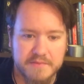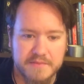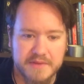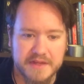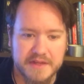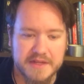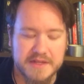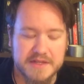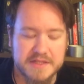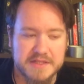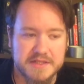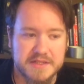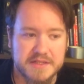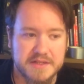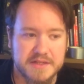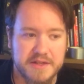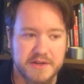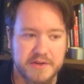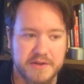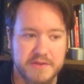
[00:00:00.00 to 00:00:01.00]
Because,
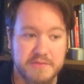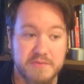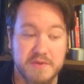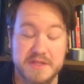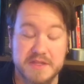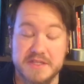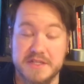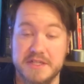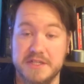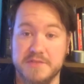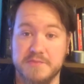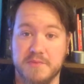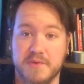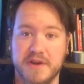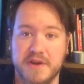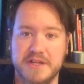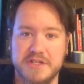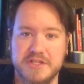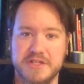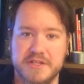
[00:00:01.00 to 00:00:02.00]
he was an
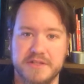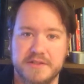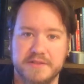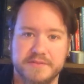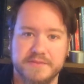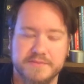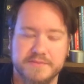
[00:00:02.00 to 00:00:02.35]
inspiration.